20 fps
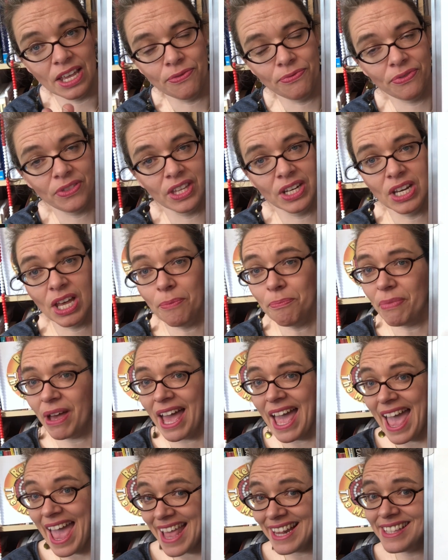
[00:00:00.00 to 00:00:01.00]
if the number
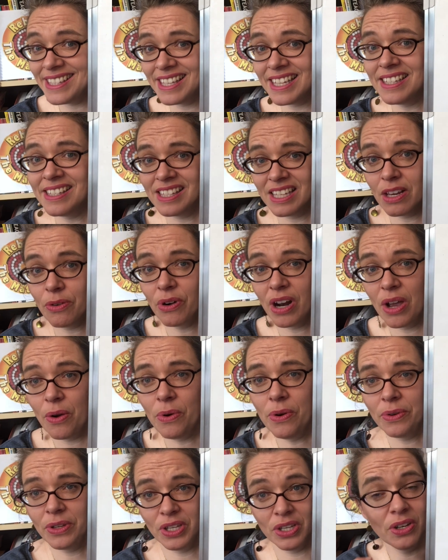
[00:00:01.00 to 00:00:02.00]
ends in
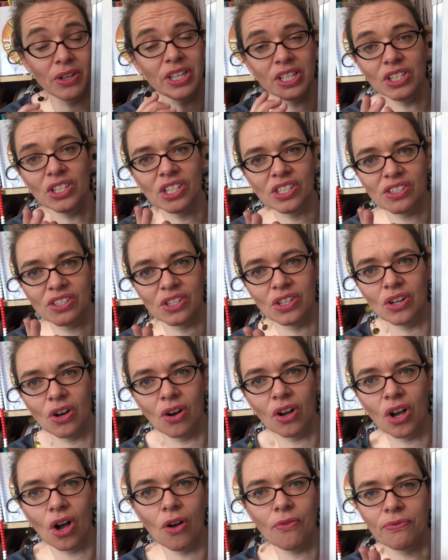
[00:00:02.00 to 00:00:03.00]
zero, you can just
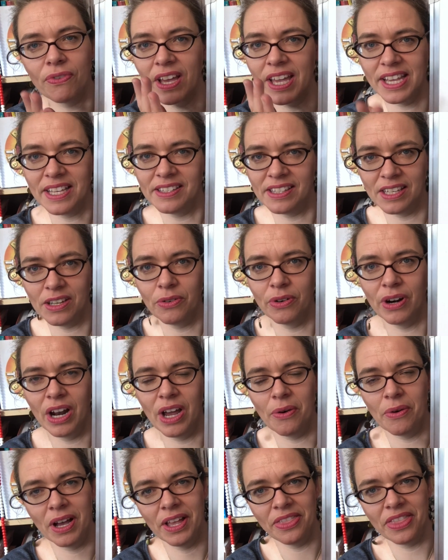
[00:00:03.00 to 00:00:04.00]
knock off a
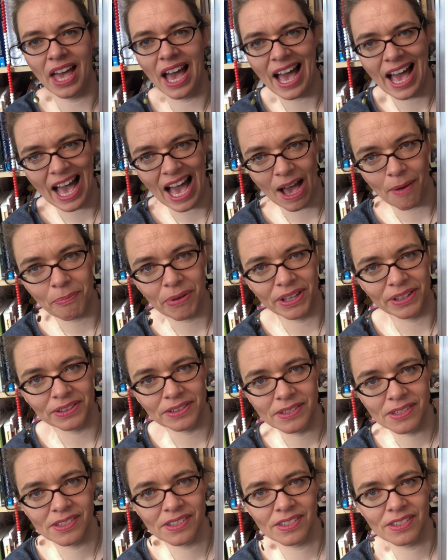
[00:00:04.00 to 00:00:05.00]
zero and that
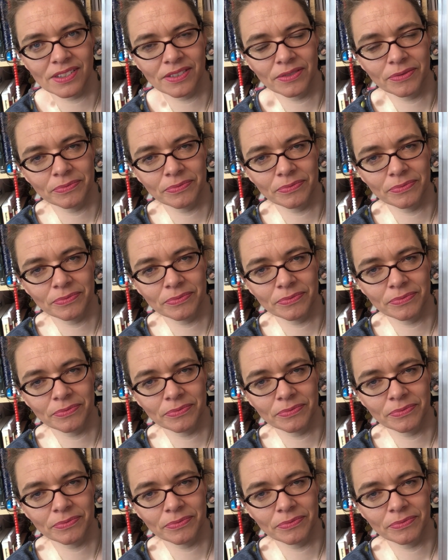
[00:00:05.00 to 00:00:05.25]
happens.